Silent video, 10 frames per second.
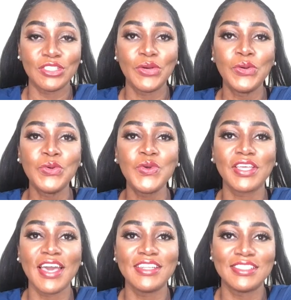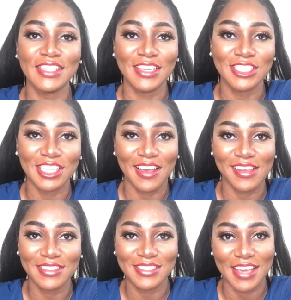Who gets the
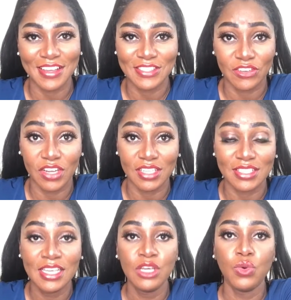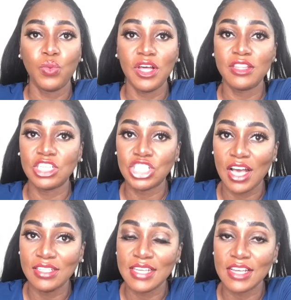child tax credit? Well, the
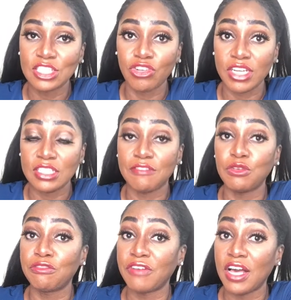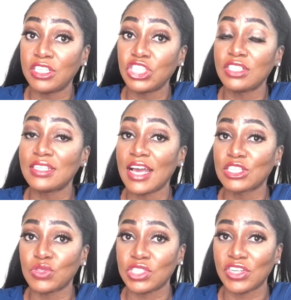child tax credit, if you filed your tax
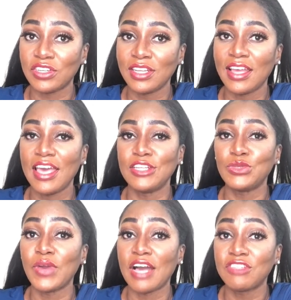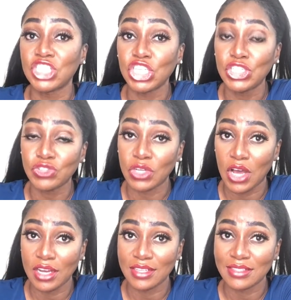return and you have children
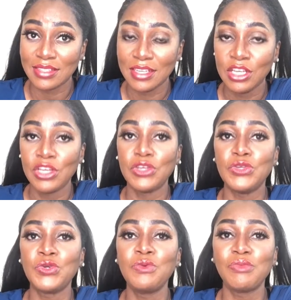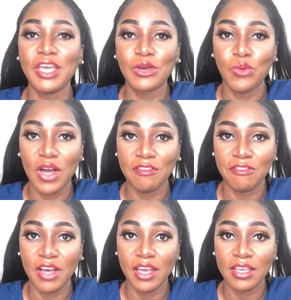on it, you may
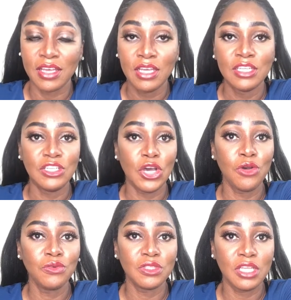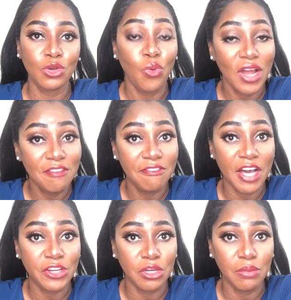qualify. Now, the
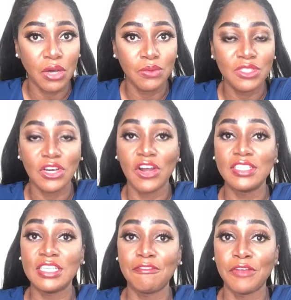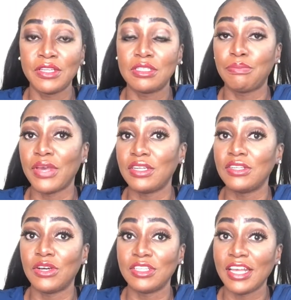qualifier amounts are different depending
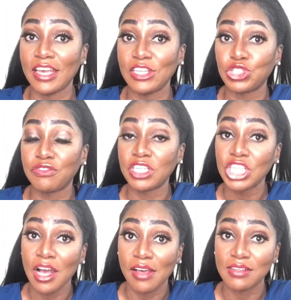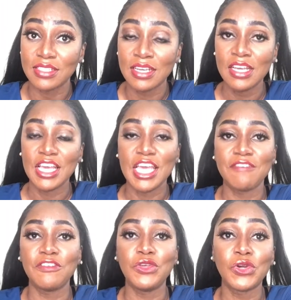on the age of the child. If
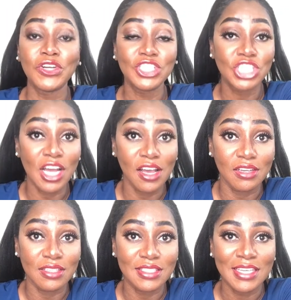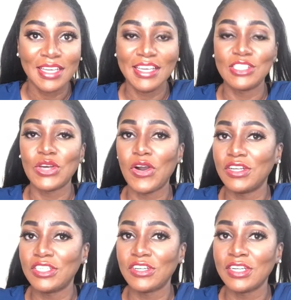your child is
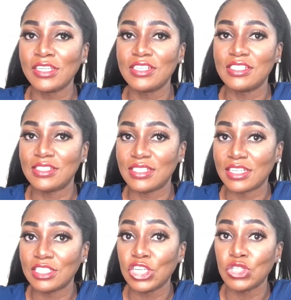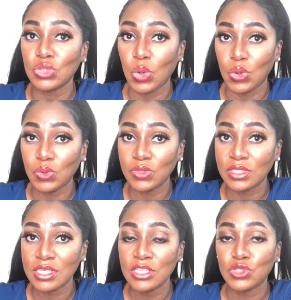under 6 years old,
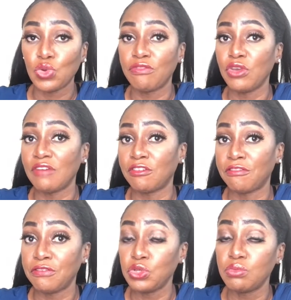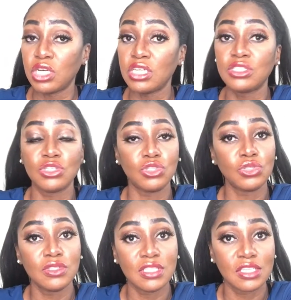so if you have a few months to
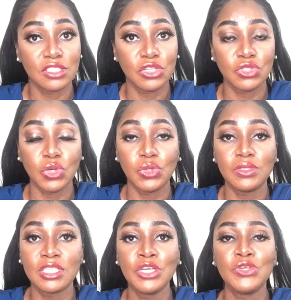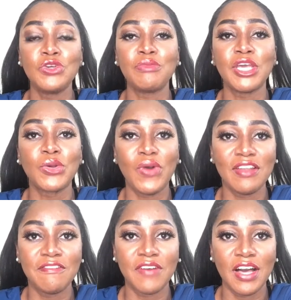6 years old, you may
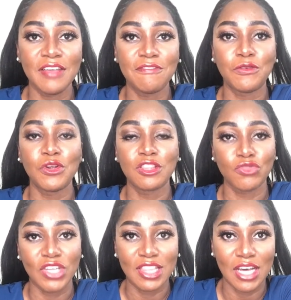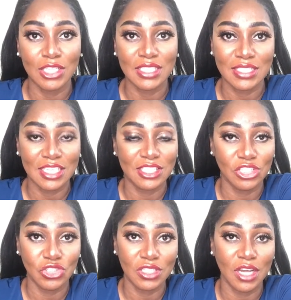qualify for
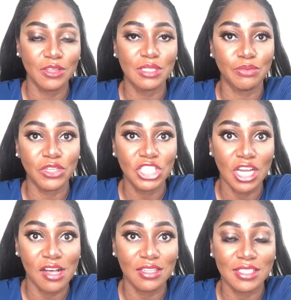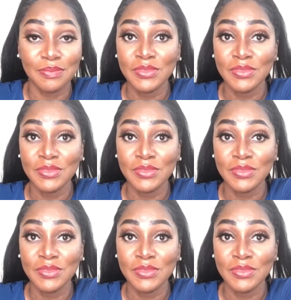$3,600 per child.